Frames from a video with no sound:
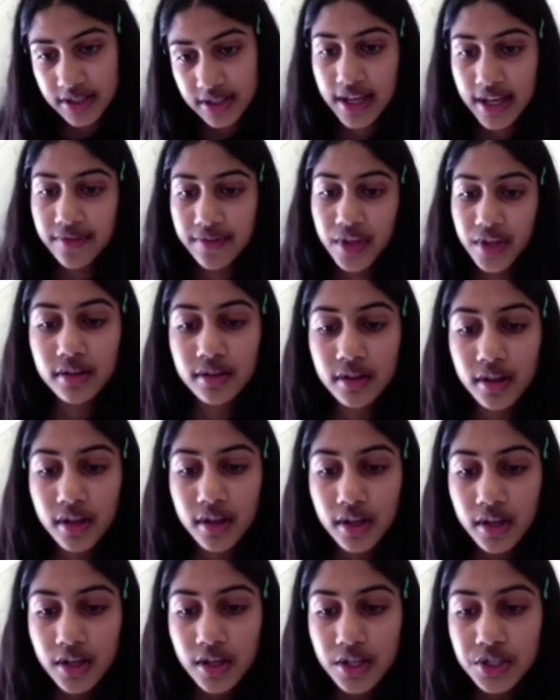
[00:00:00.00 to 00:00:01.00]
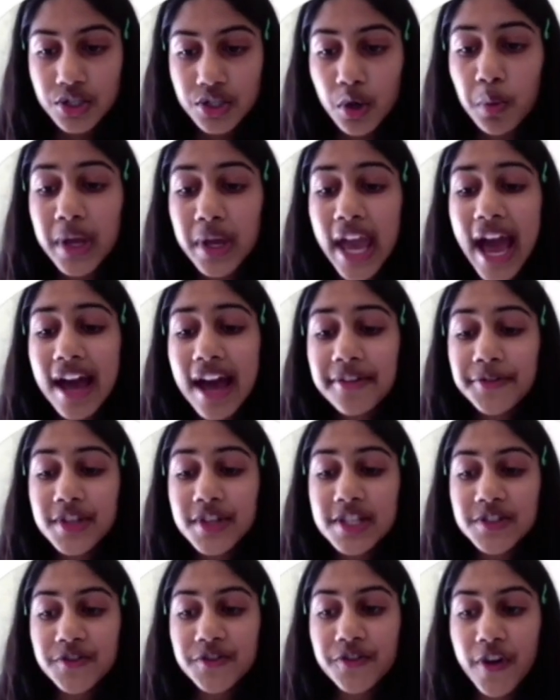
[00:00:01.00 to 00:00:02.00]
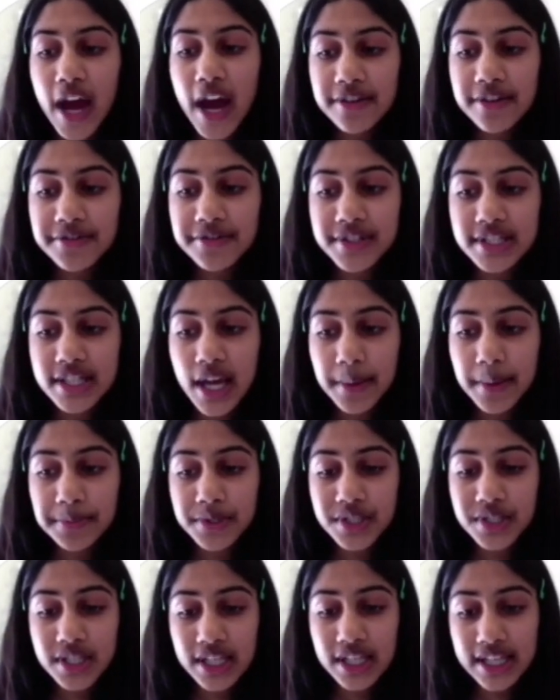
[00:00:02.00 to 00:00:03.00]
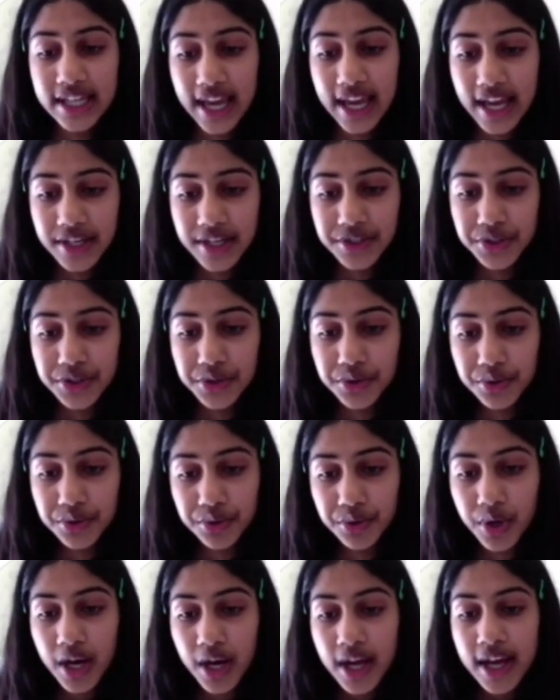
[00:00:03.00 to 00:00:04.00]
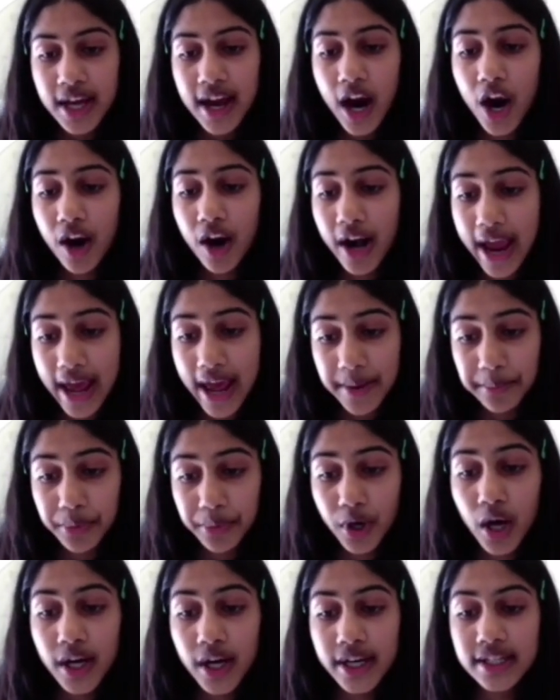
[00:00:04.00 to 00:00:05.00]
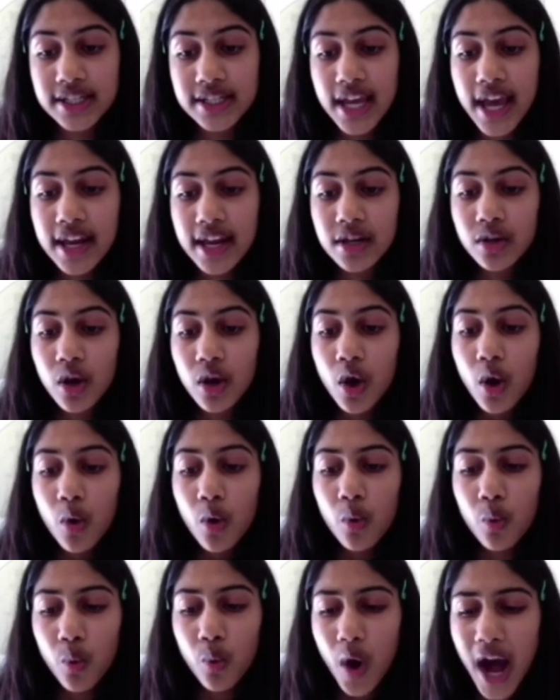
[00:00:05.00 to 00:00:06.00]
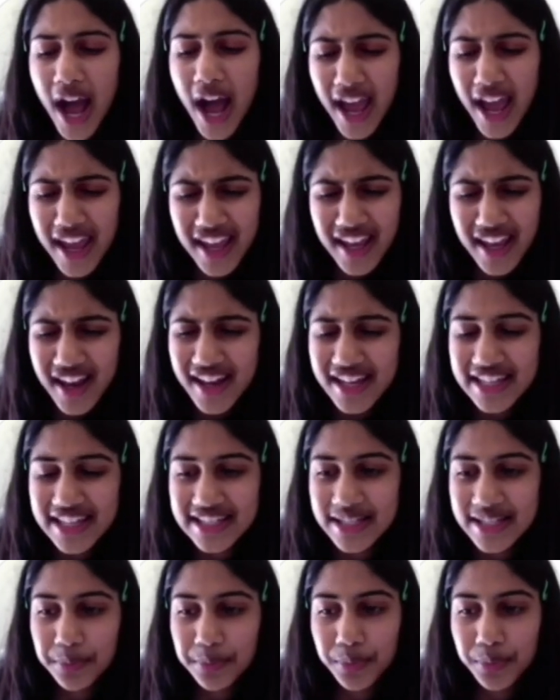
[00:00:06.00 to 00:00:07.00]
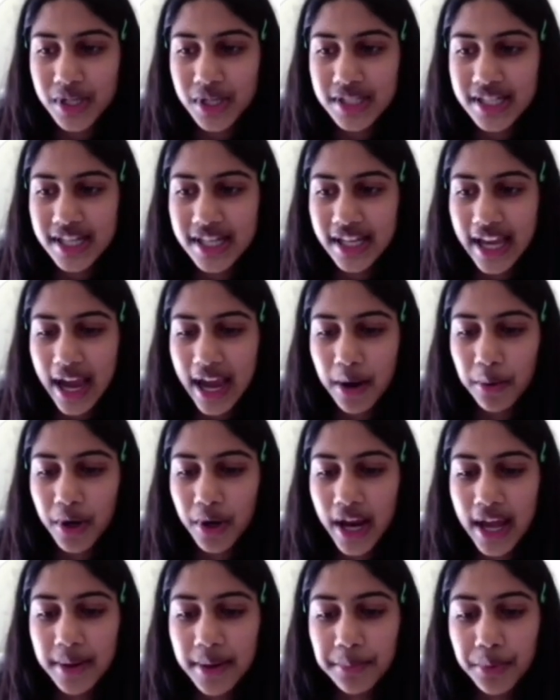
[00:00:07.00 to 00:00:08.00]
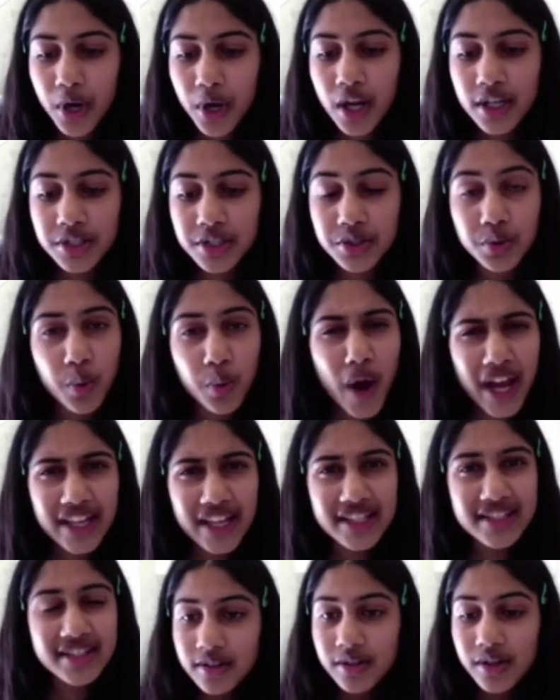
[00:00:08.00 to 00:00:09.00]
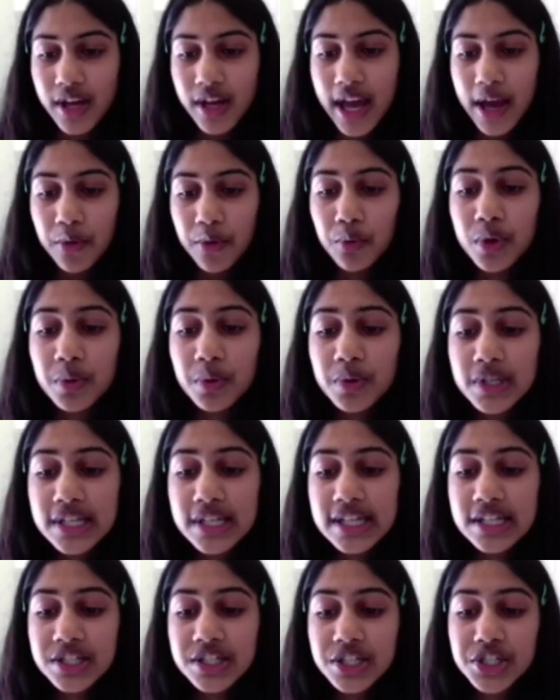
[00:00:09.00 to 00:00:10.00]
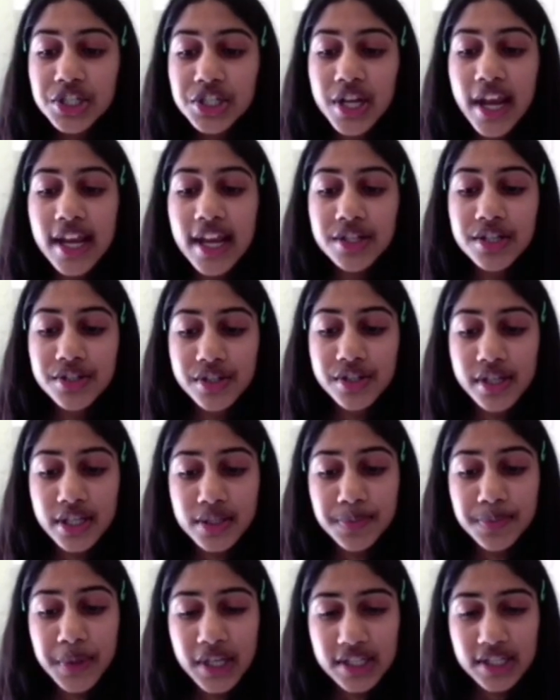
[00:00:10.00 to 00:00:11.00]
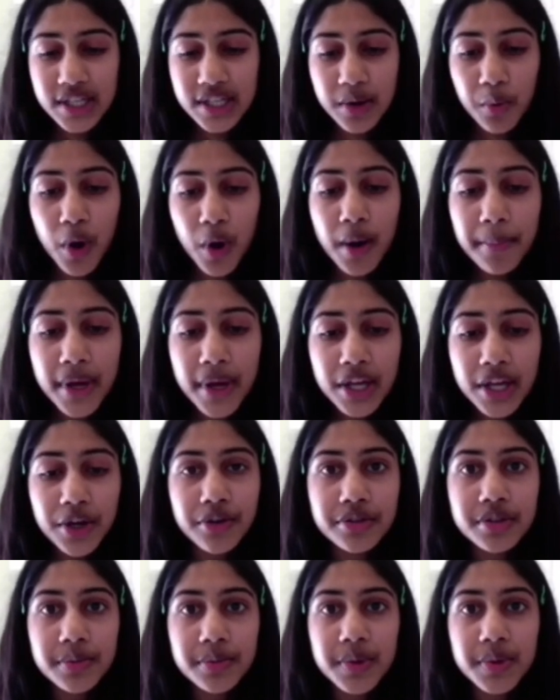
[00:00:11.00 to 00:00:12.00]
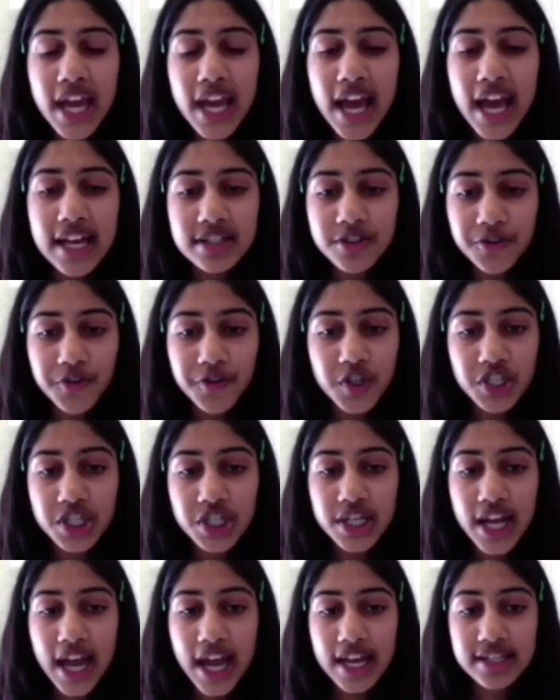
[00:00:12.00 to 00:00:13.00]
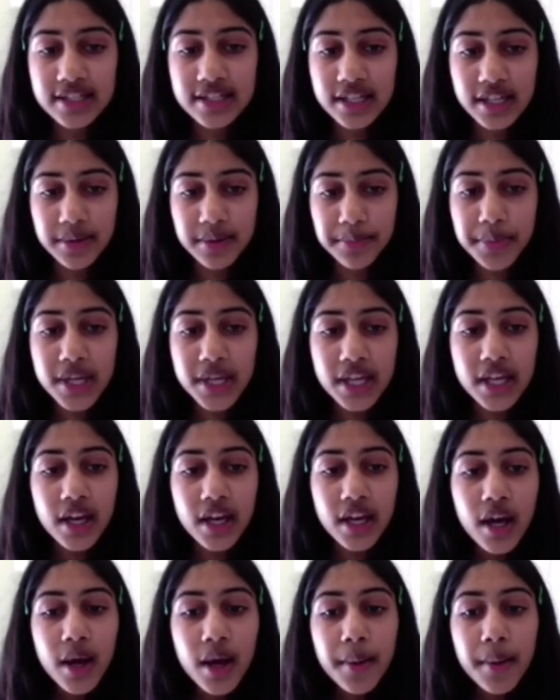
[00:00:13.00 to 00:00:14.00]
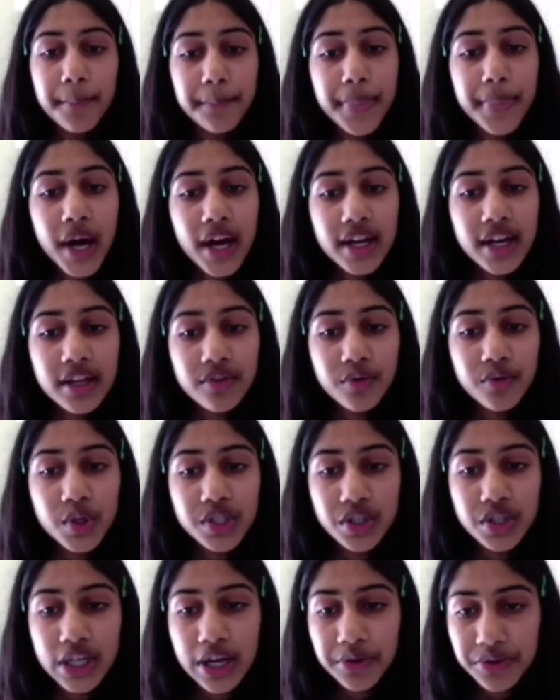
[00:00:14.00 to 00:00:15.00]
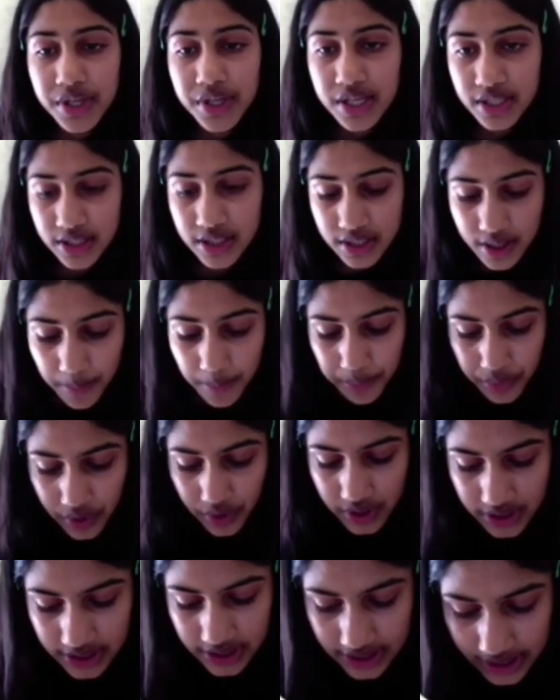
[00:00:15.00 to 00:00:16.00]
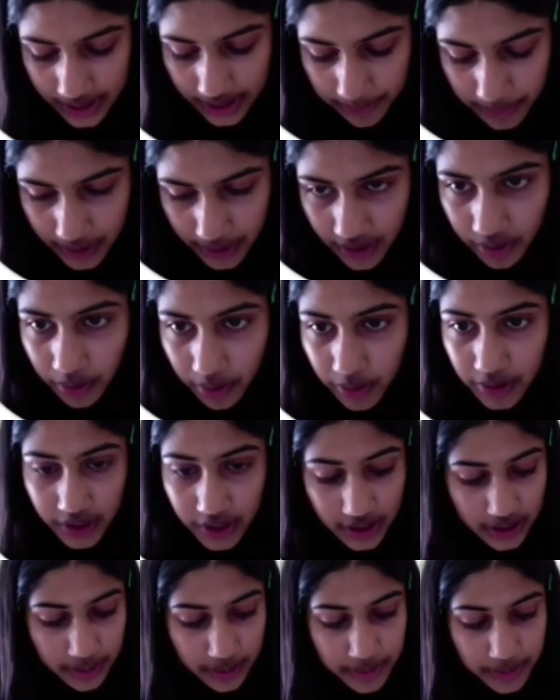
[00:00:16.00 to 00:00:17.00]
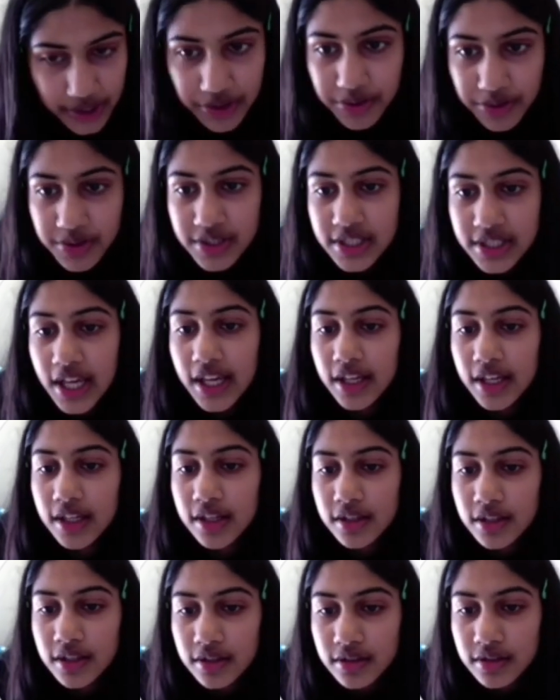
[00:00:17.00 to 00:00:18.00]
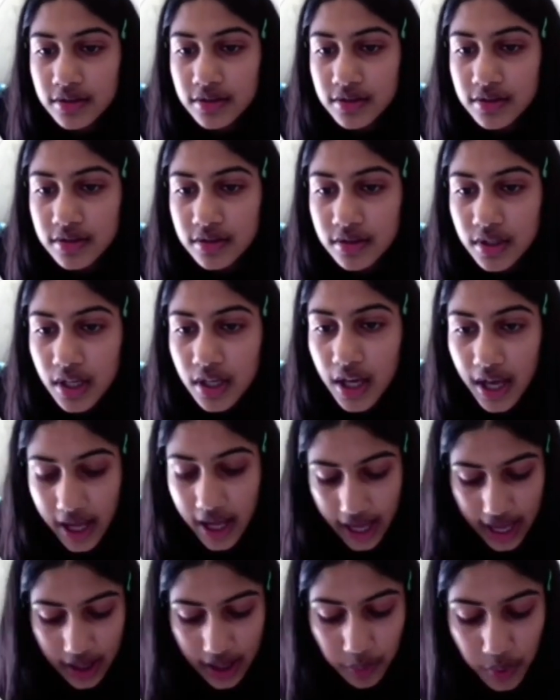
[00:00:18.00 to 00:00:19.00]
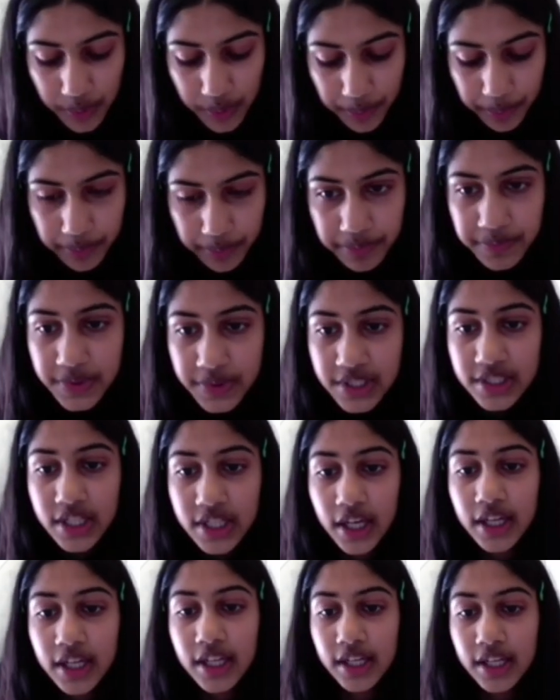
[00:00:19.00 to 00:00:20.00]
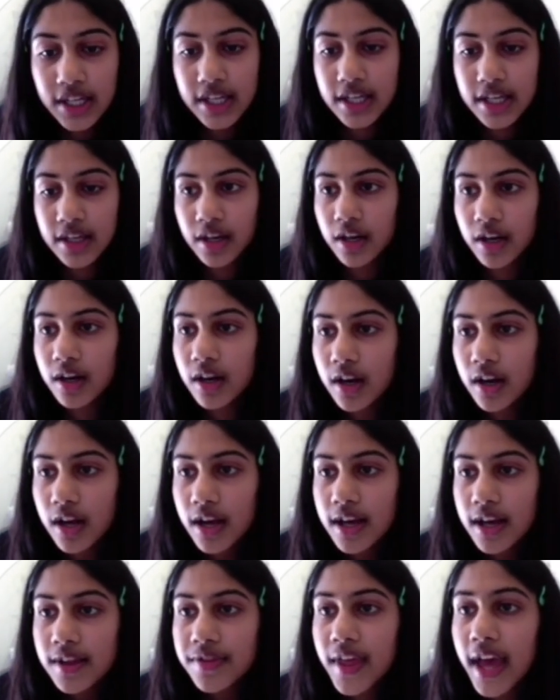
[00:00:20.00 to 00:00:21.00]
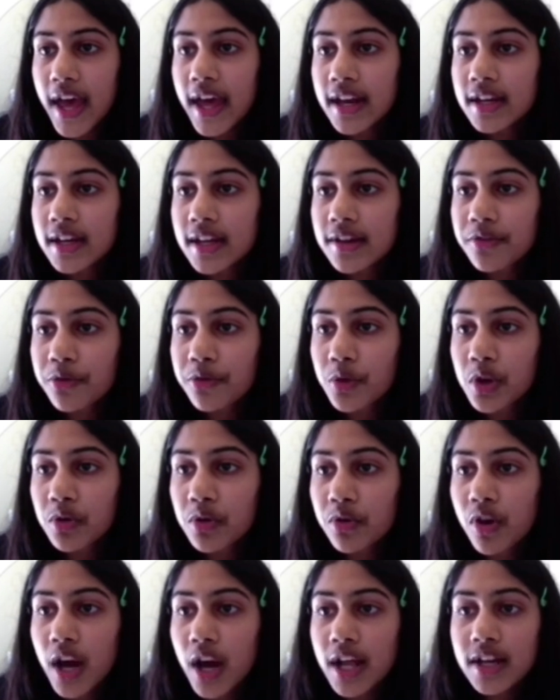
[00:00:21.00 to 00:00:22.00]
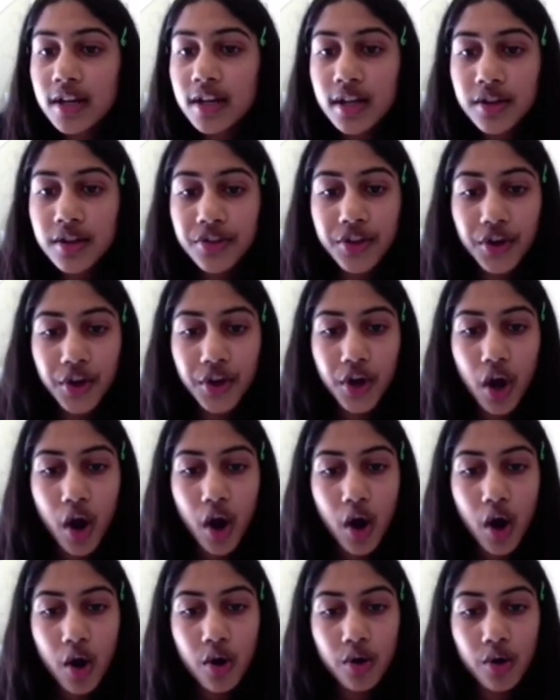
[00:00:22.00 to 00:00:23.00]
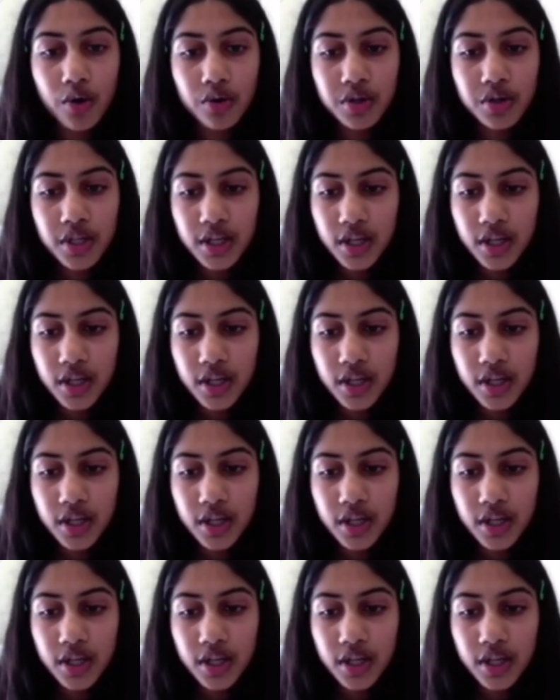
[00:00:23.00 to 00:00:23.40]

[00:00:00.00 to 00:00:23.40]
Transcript: and this. So we have these five steps to get to our end product. And why is it printing our end product twice? We would need to change this because I want my code to be as efficient as it can be. But if we took out this print statement, hold on, give me two seconds, and we stuck it here, then if we run the code,